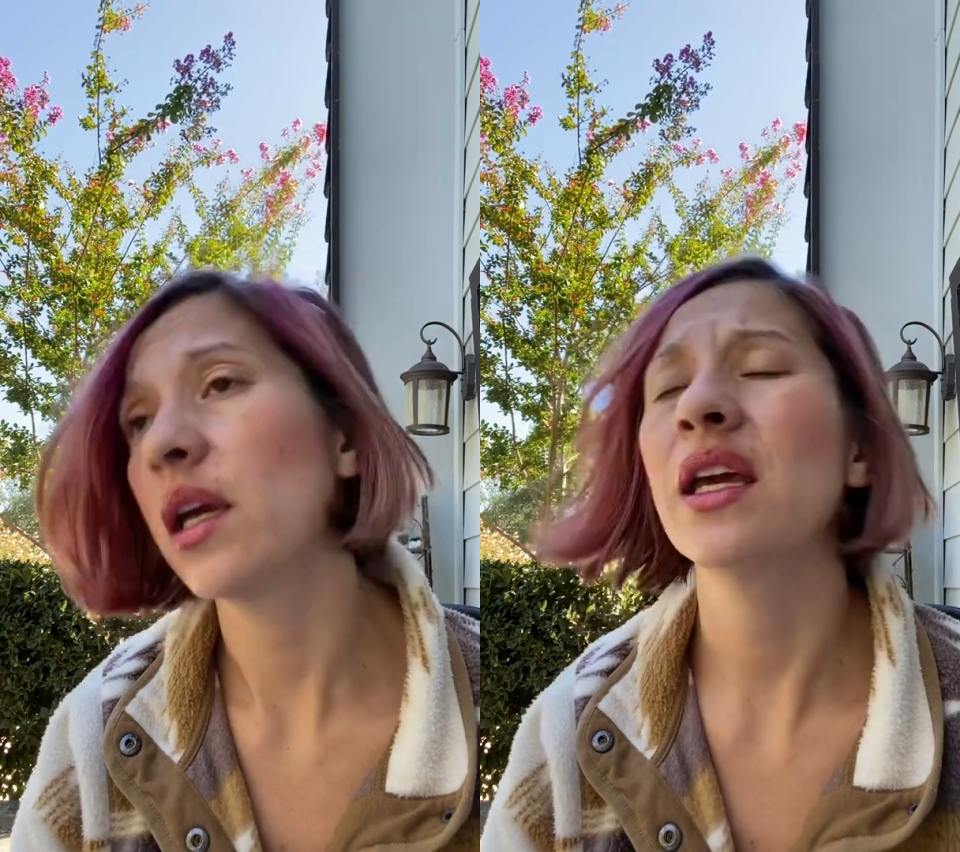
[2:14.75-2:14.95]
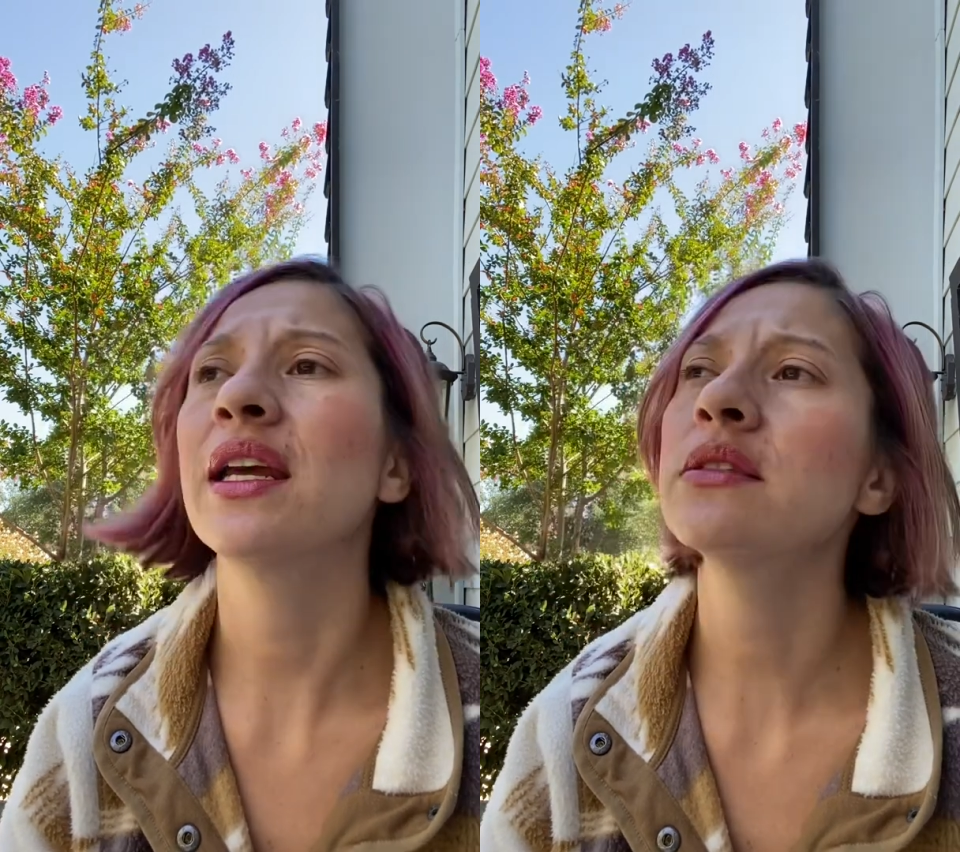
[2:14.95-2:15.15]

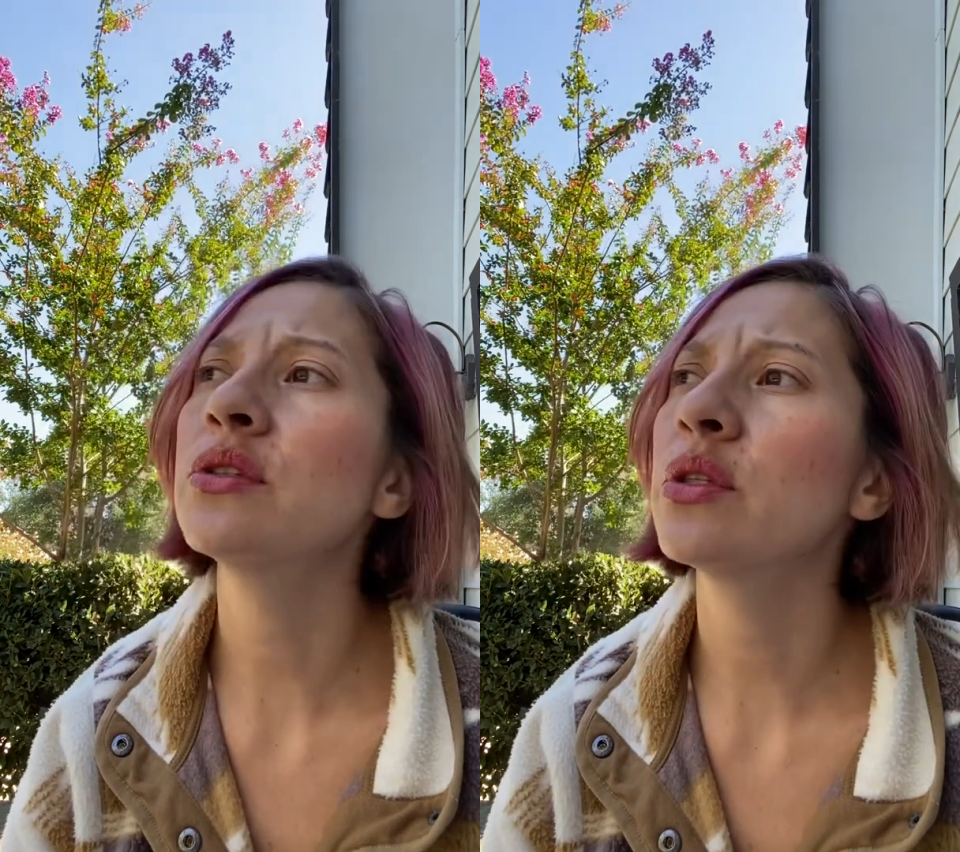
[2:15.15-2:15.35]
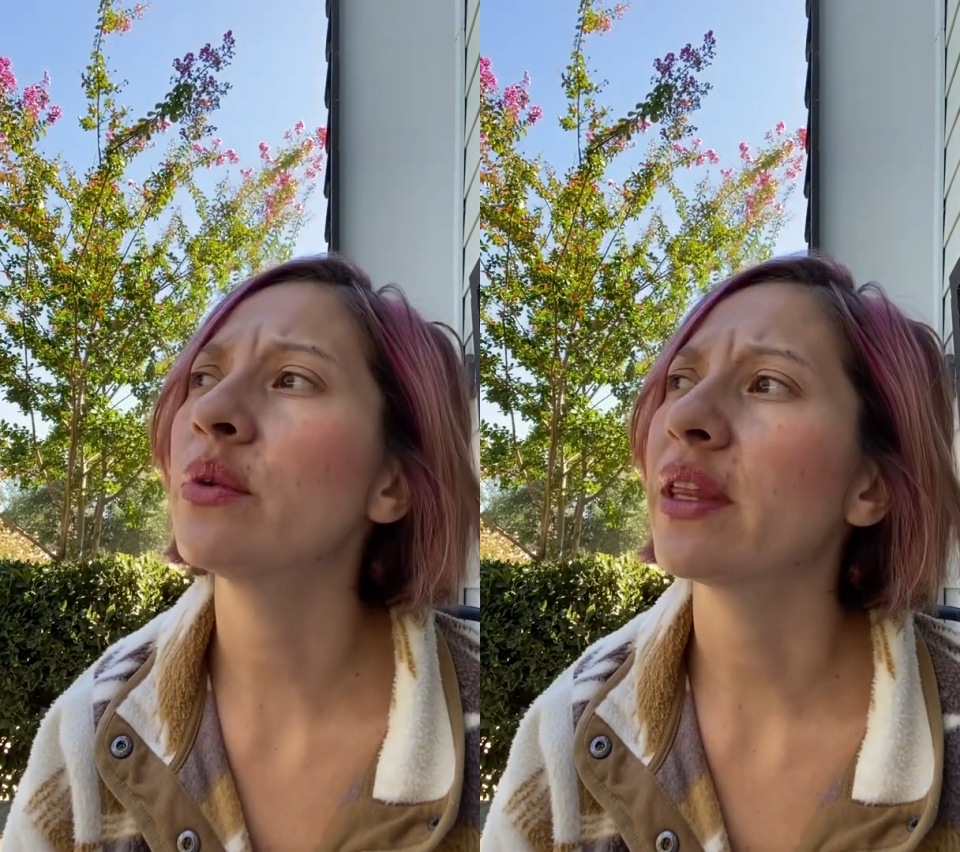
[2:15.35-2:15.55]
It has to
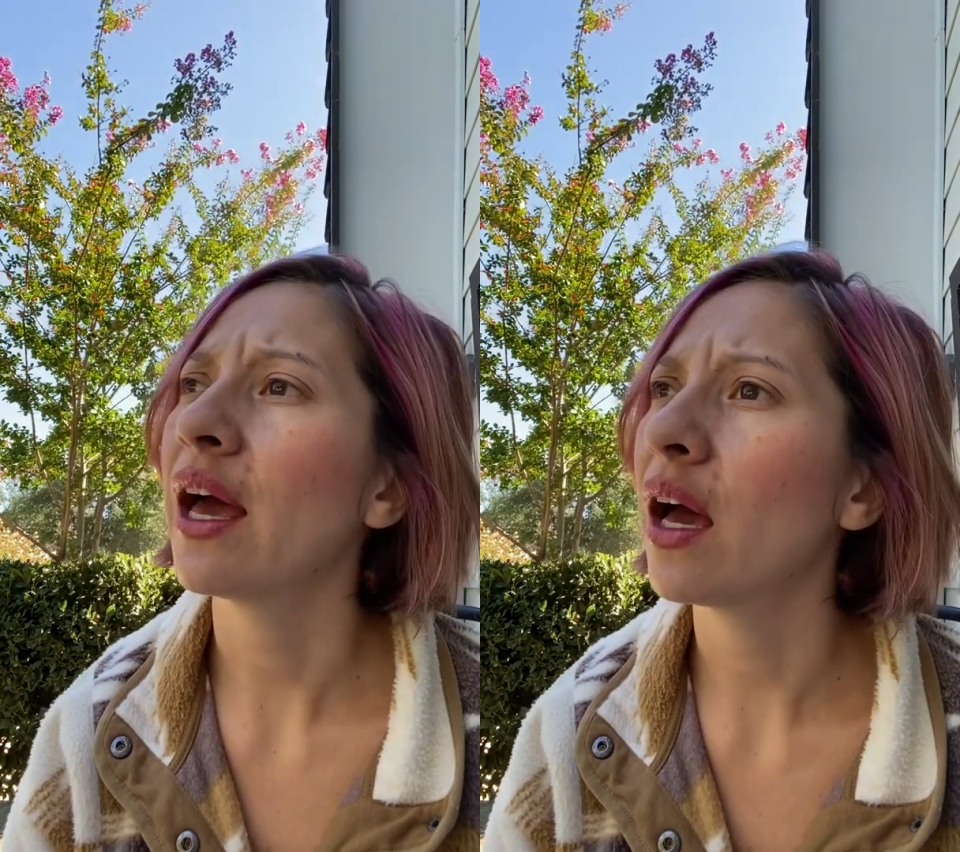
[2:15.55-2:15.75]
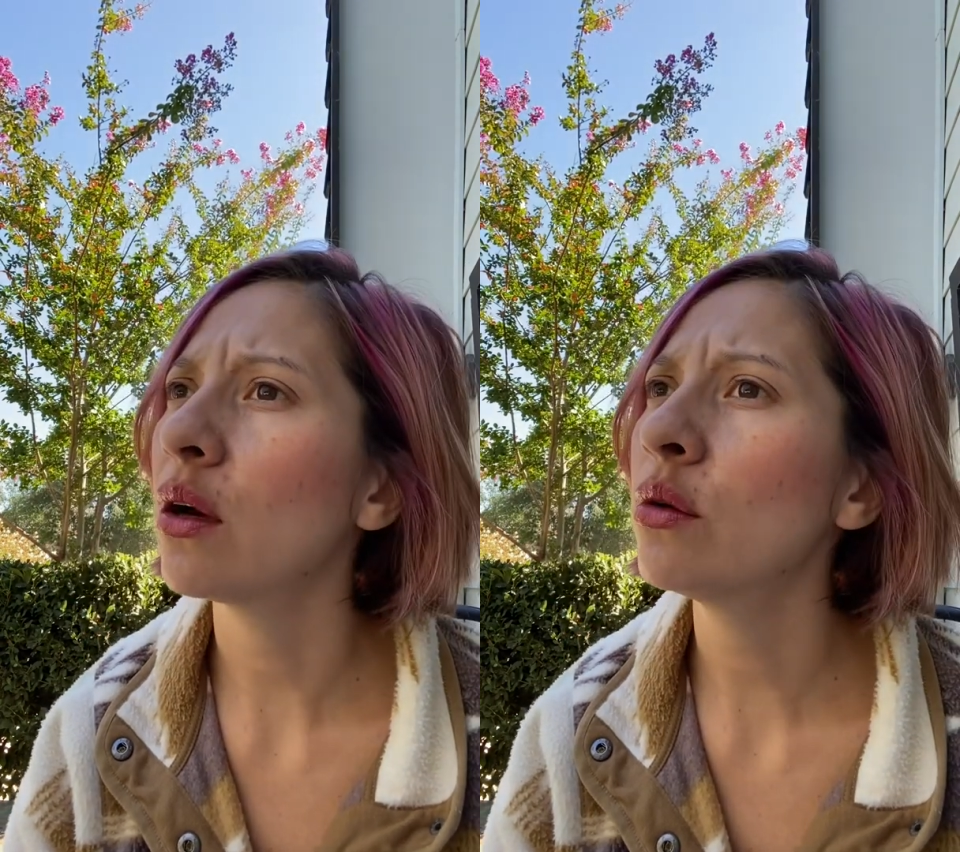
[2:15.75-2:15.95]
do with
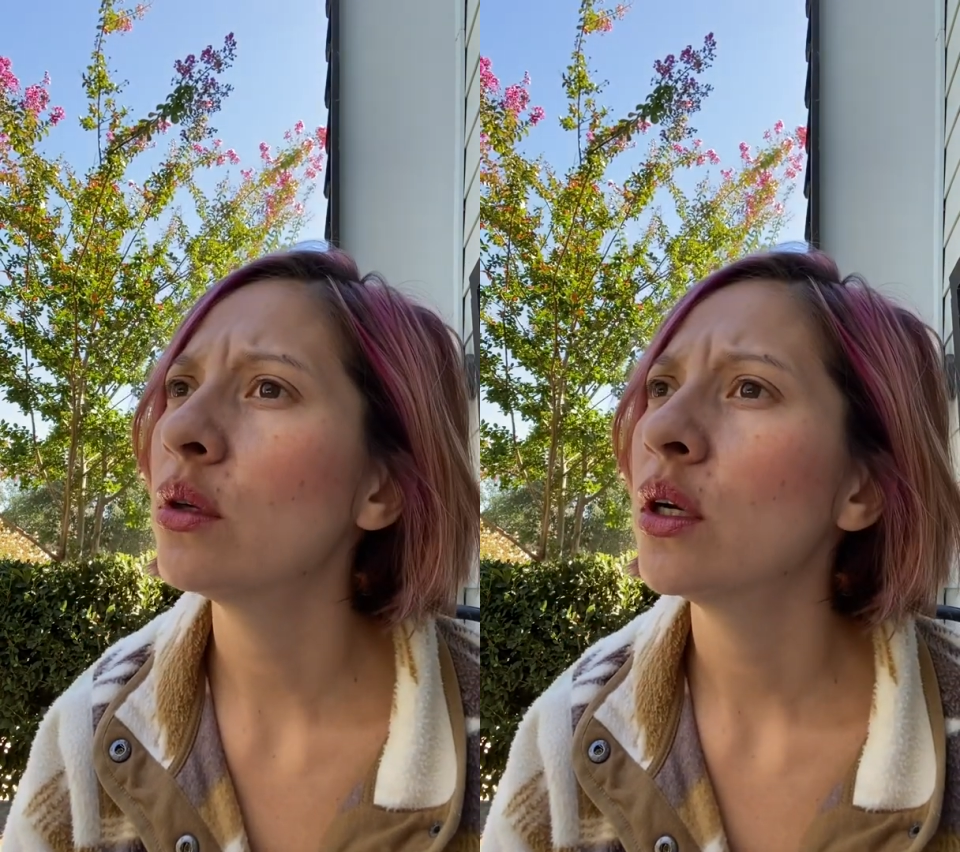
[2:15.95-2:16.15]
how